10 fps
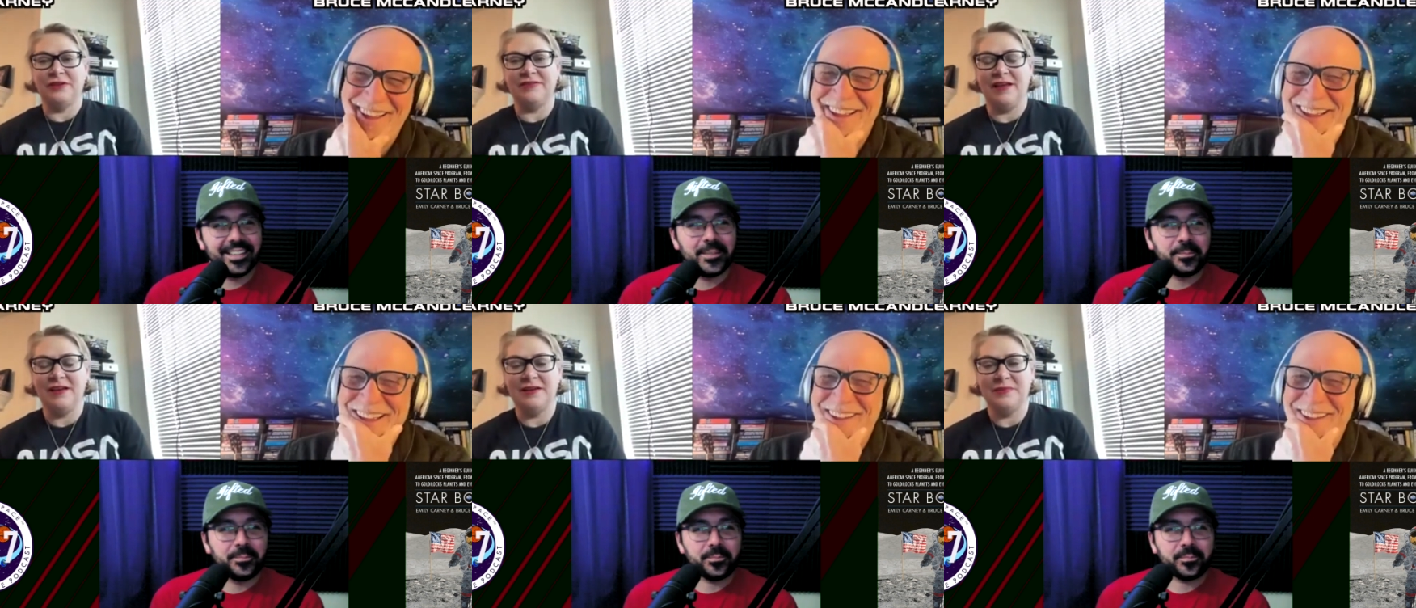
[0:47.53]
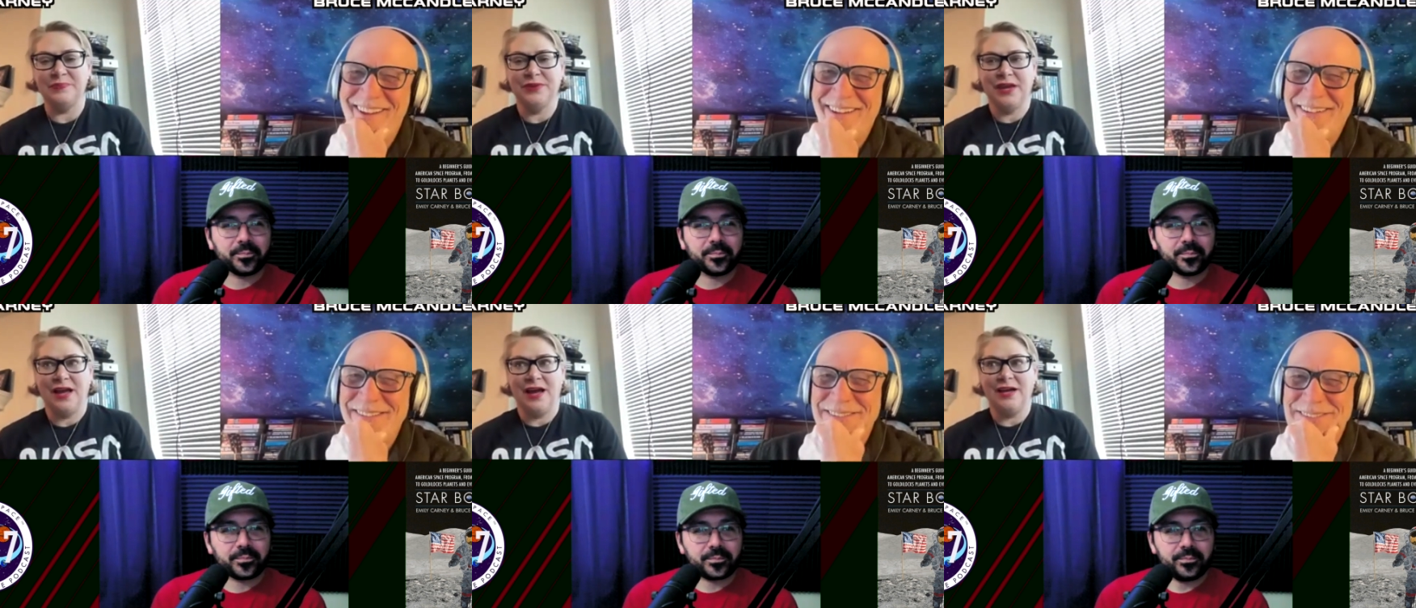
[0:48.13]
Speaker 1: Um,
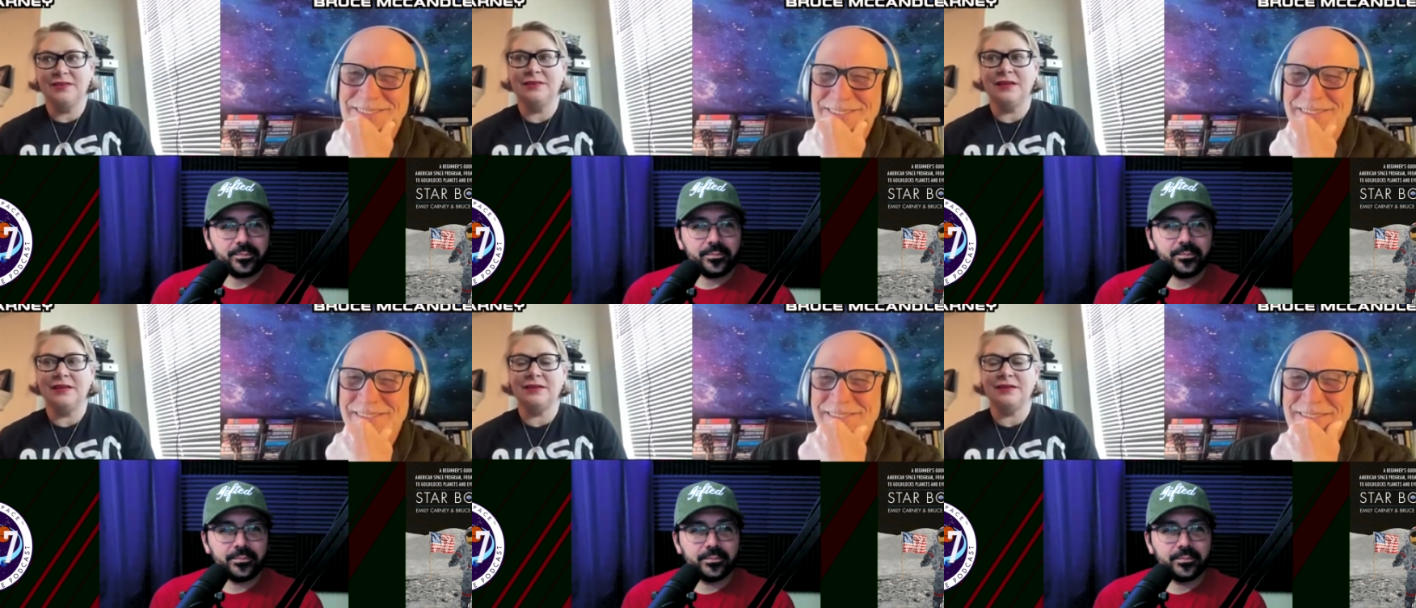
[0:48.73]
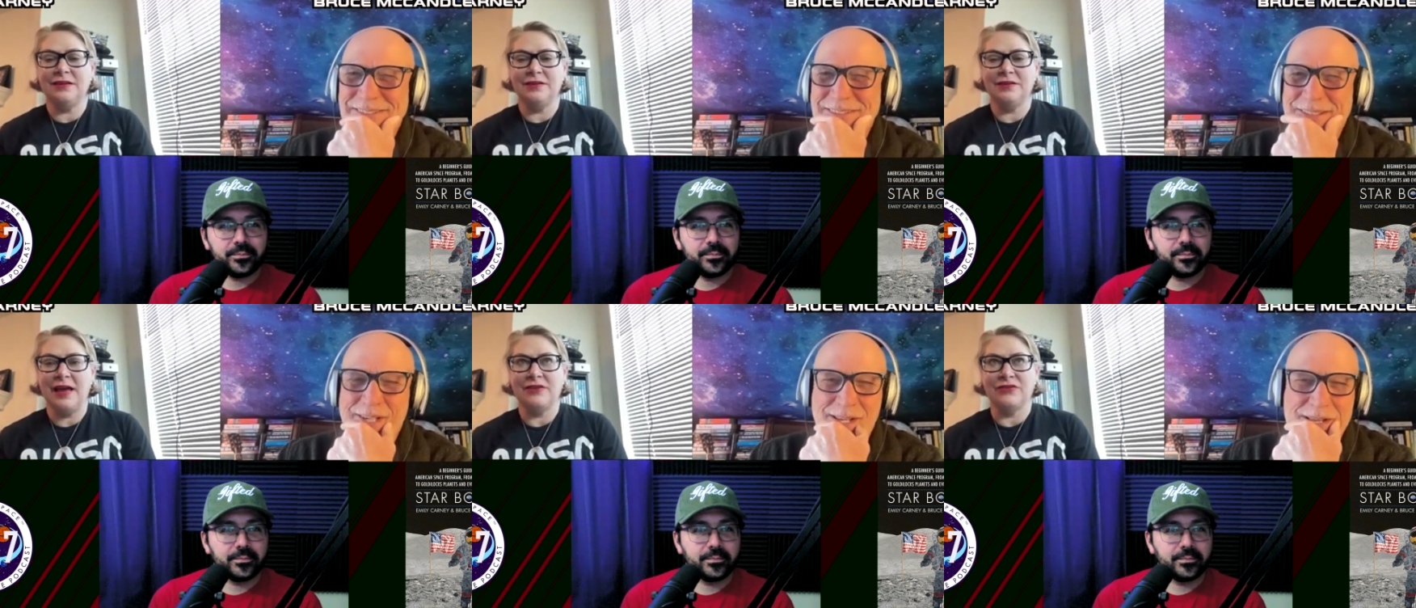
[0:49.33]
I think
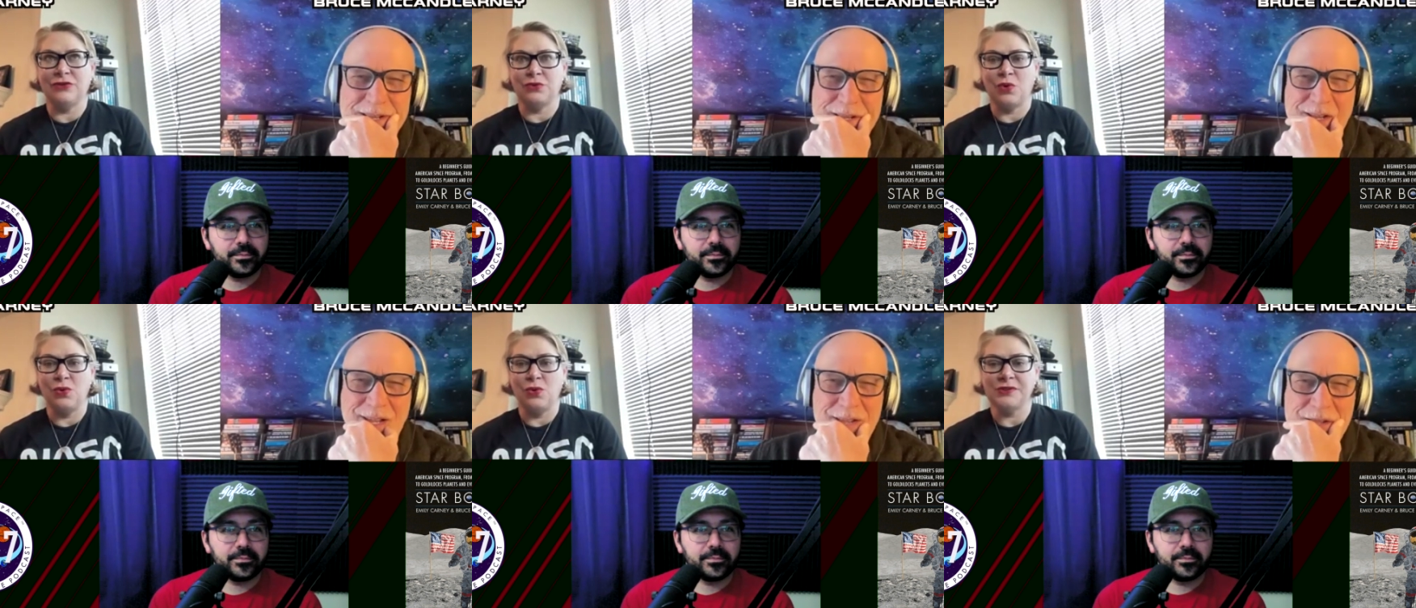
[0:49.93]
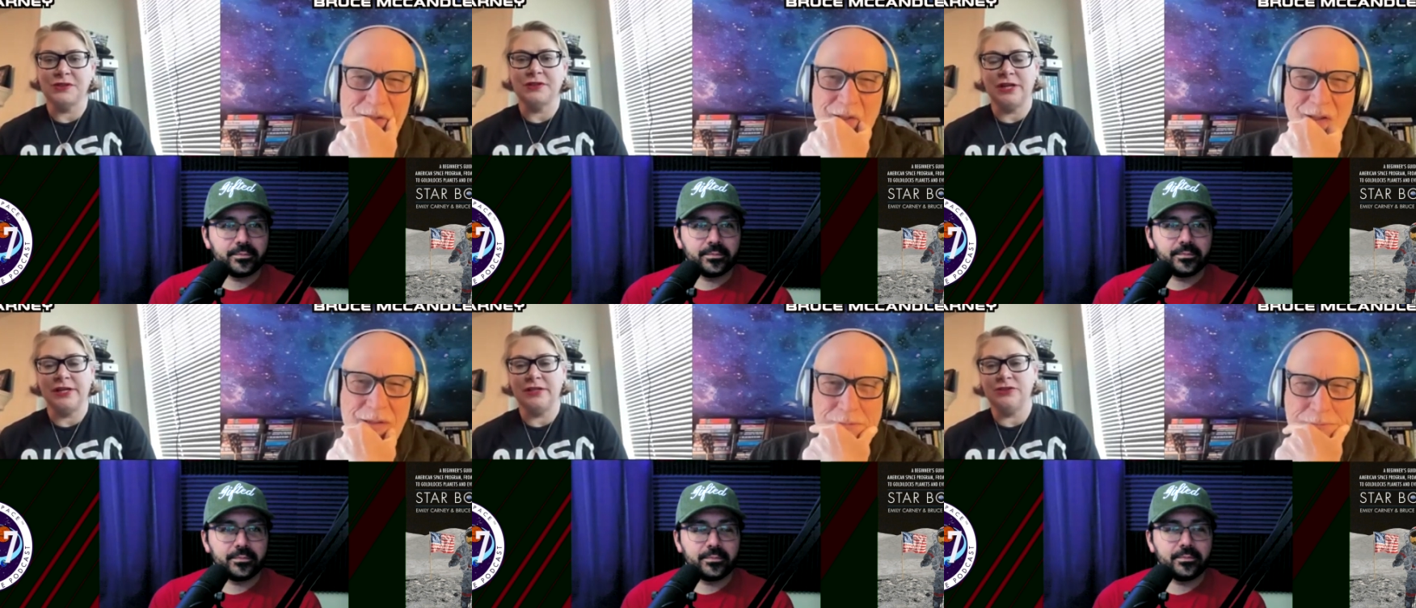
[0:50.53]
as the roles are
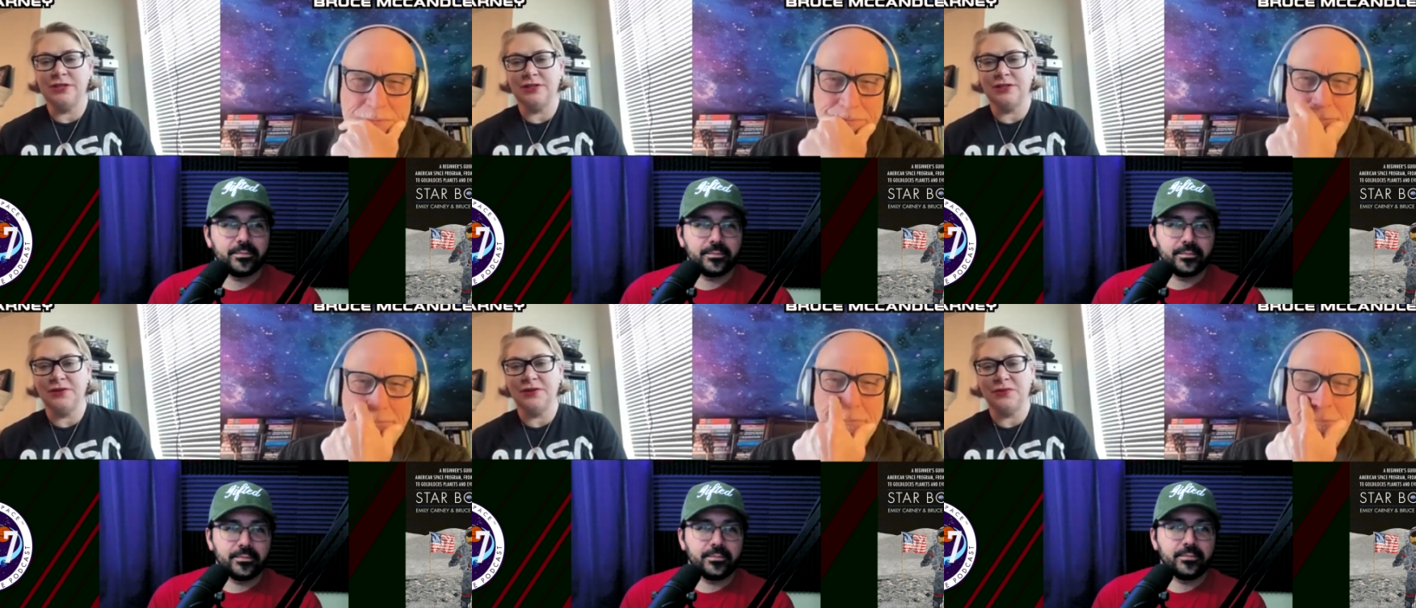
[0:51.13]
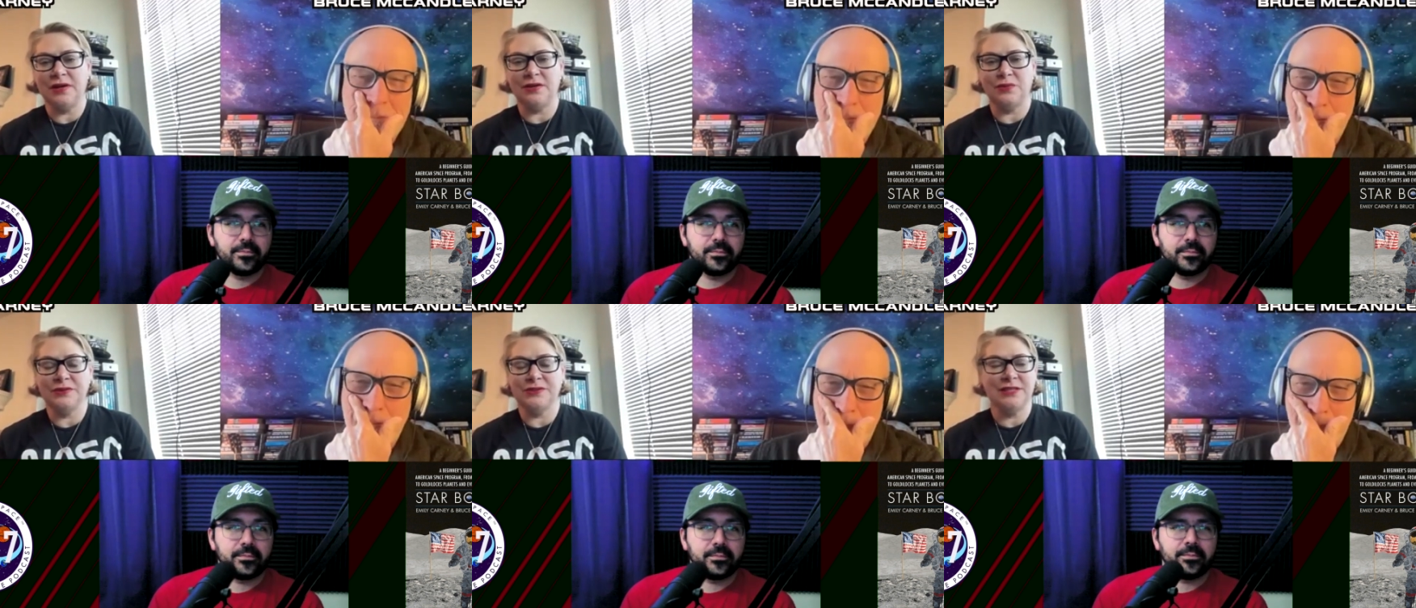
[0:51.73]
changing, you know, uh, we're
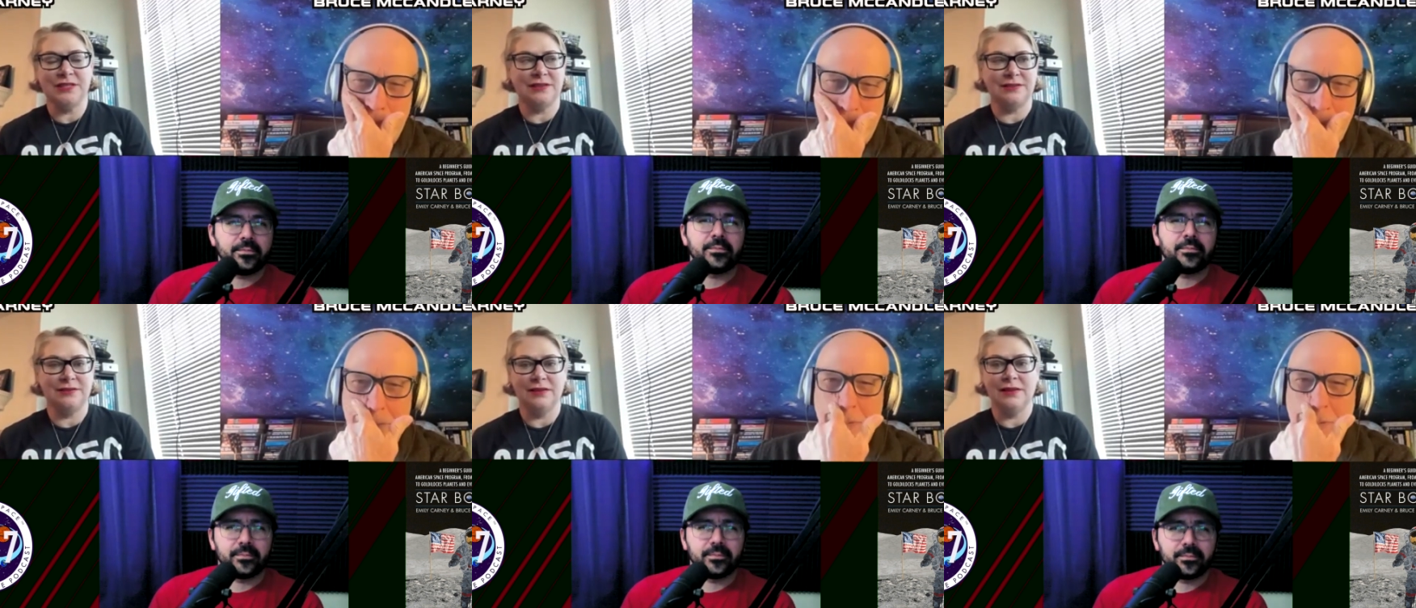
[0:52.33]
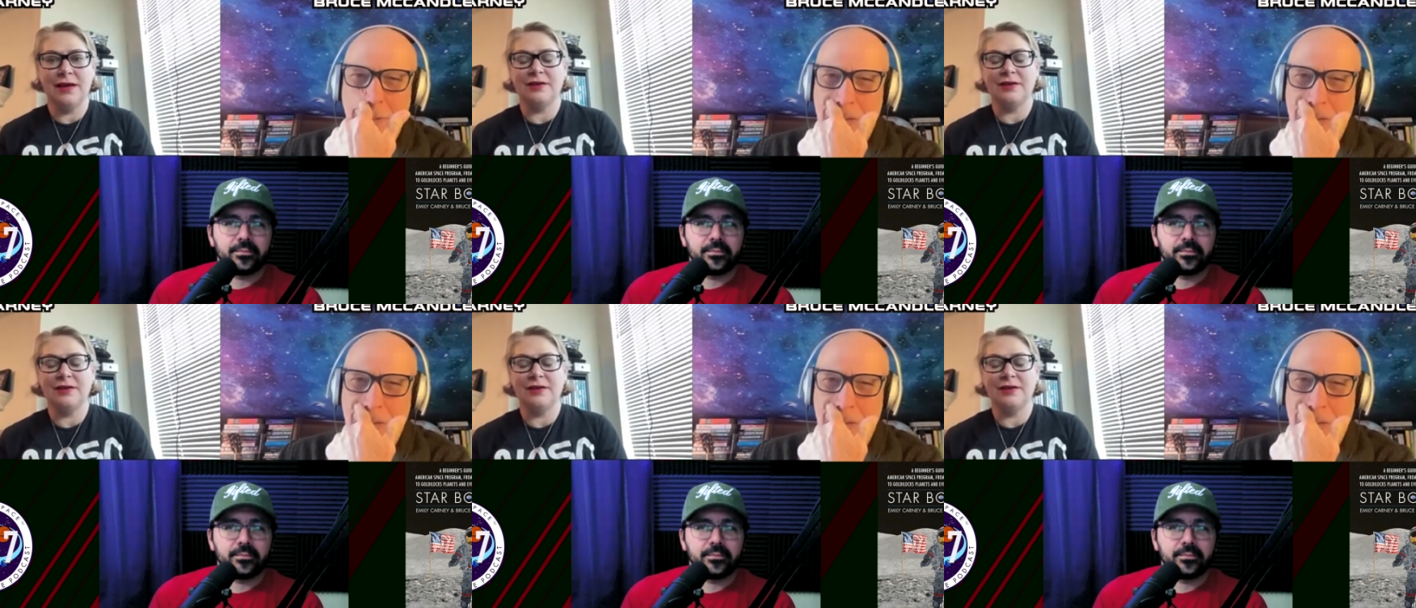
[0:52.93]
seeing mm. a lot